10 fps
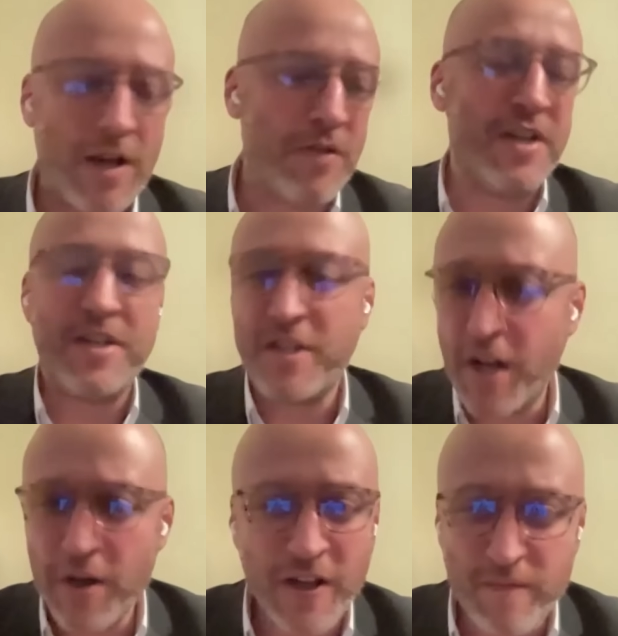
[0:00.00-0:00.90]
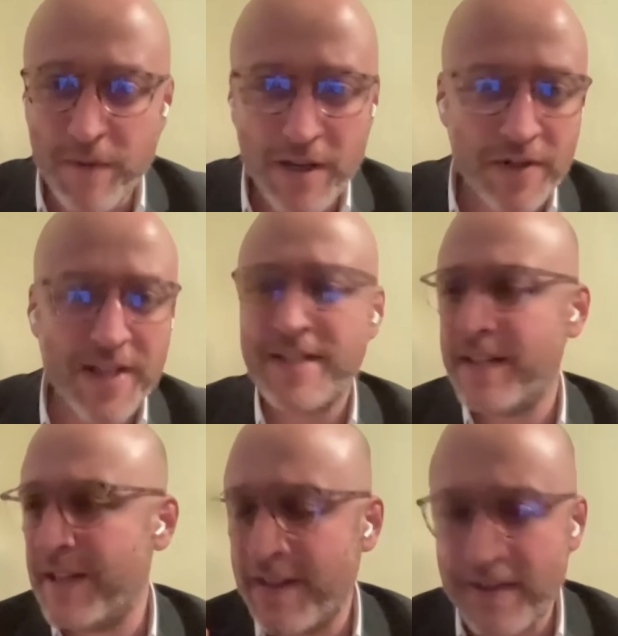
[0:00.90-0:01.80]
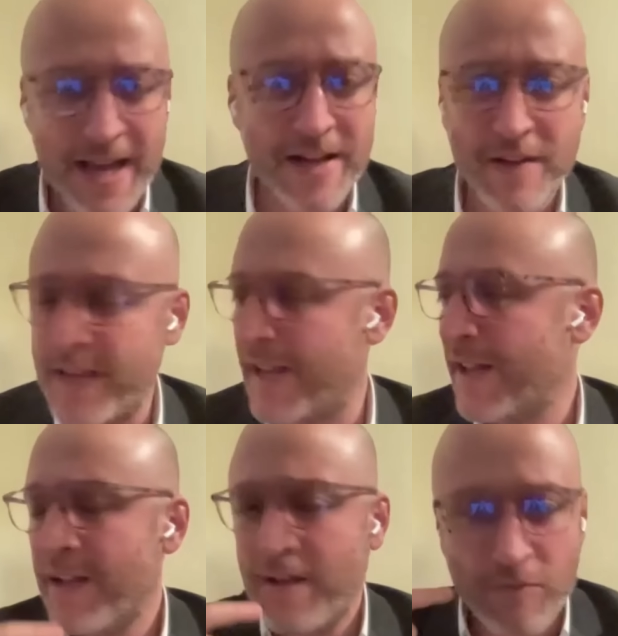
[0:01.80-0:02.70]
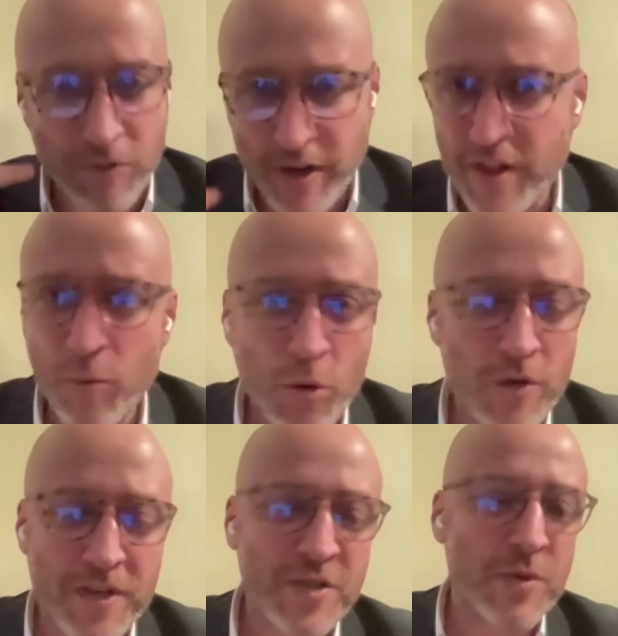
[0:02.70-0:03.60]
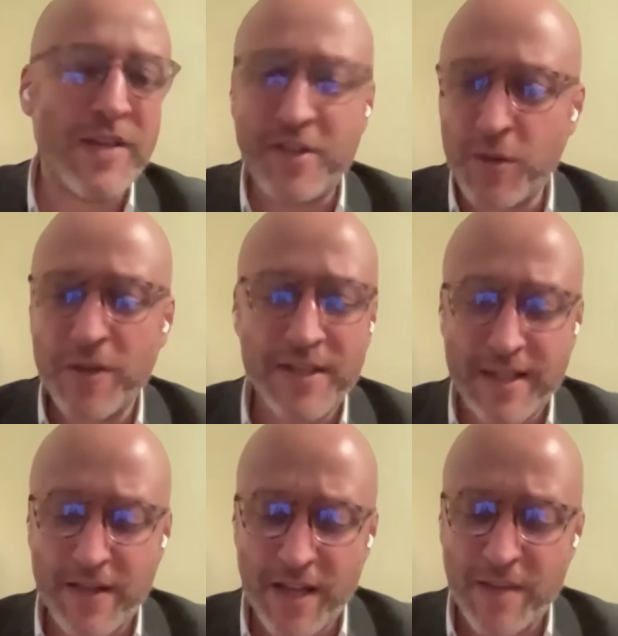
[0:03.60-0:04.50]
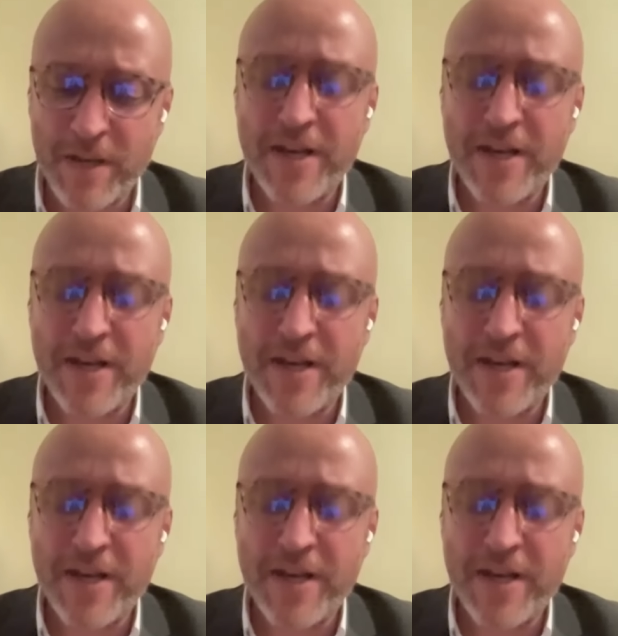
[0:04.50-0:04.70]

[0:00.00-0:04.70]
oh, the Netanyahu government are this and they're that, and they're running the war in this way, they're doing this and the other.